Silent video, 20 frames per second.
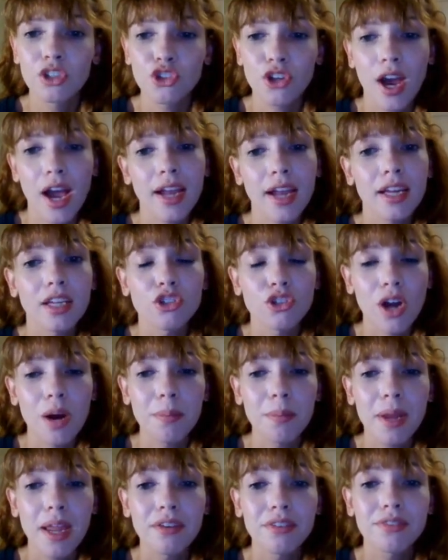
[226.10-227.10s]
drag and
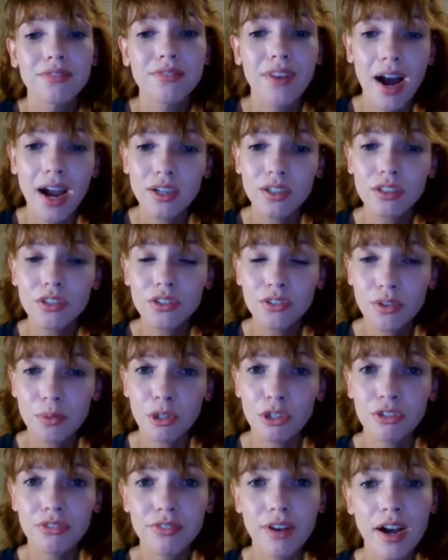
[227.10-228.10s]
drop a file
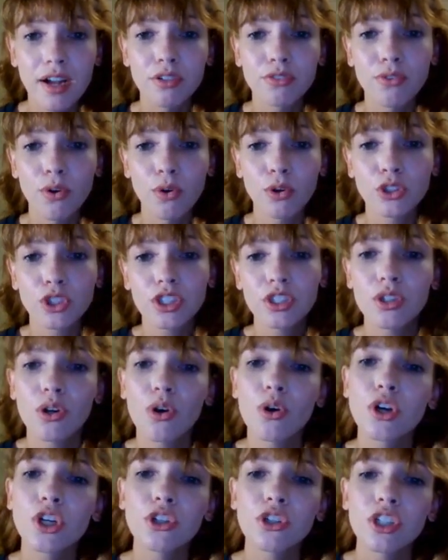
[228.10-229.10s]
from your file folder,
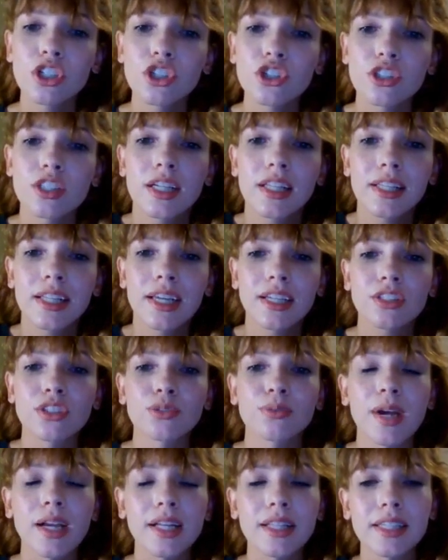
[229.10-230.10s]
or you can just click
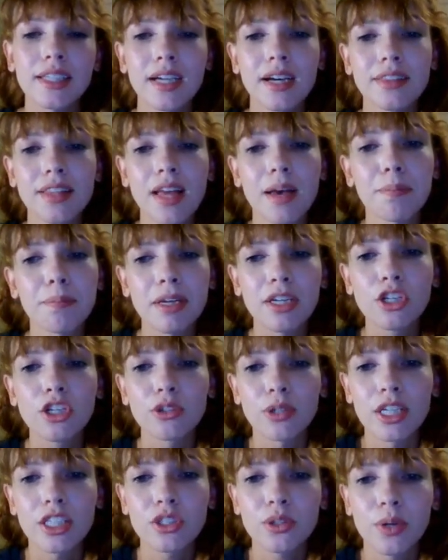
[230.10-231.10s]
directly on that big
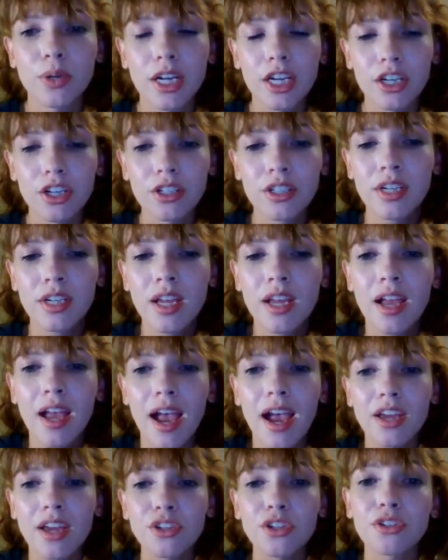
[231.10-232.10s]
gray square
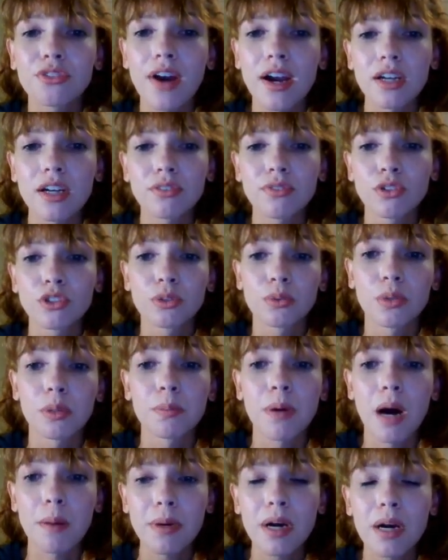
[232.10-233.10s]
and your file folder will
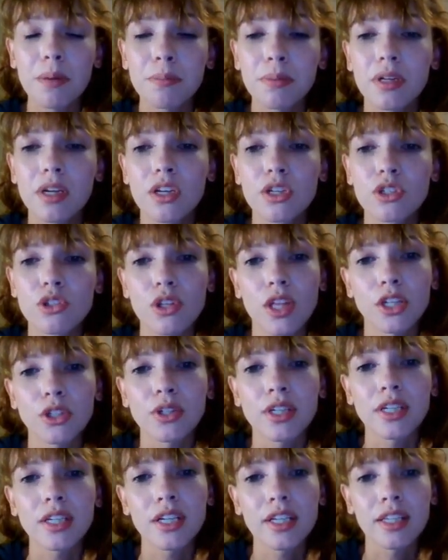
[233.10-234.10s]
pop up so that
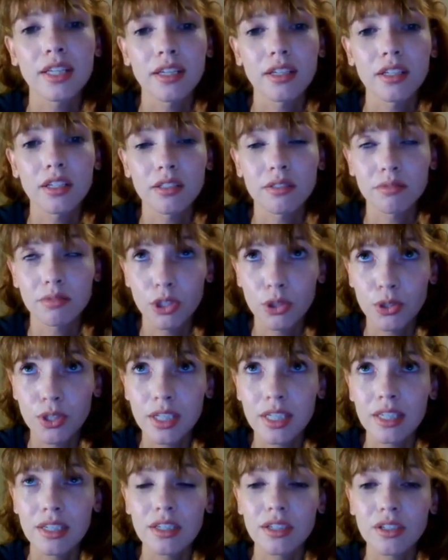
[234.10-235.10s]
you
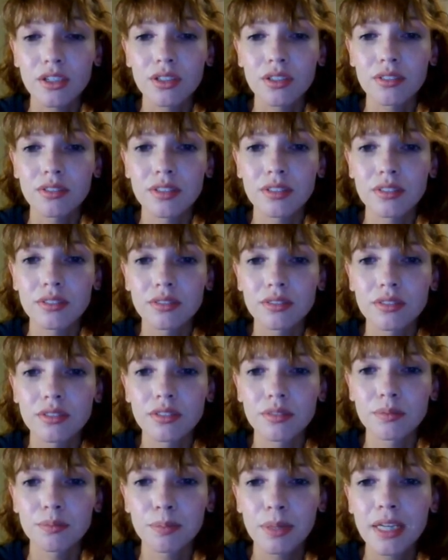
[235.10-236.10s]
can
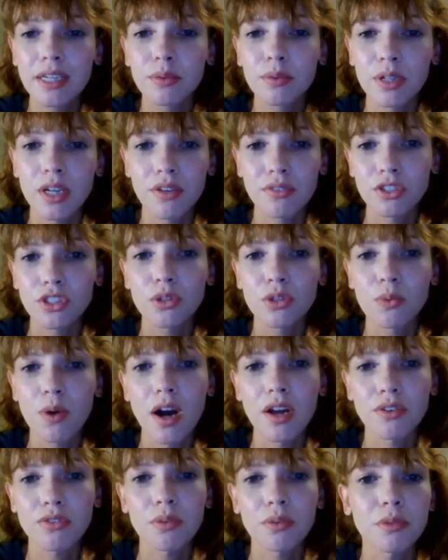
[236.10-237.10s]
pick whatever you
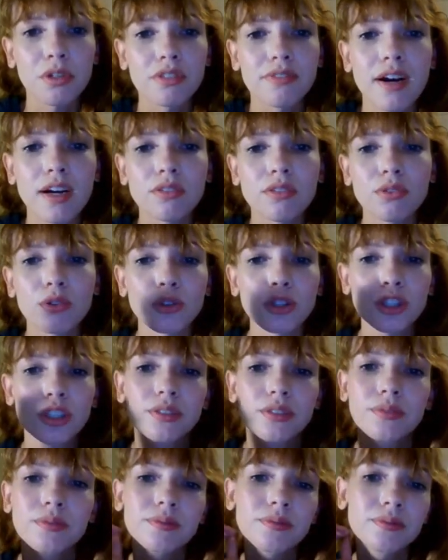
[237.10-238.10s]
want from your file
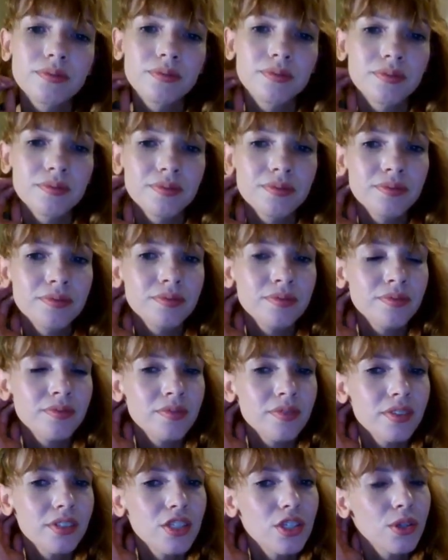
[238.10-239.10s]
folder.
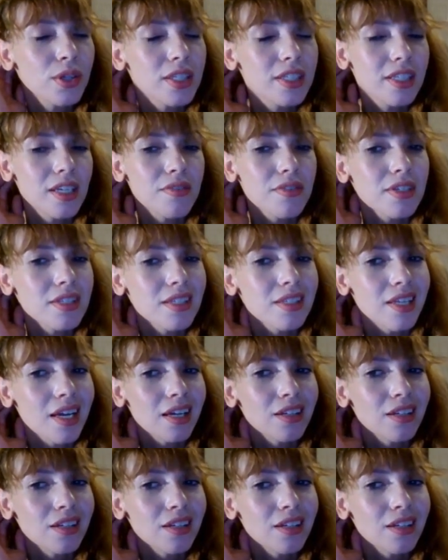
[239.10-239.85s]
So let's give this a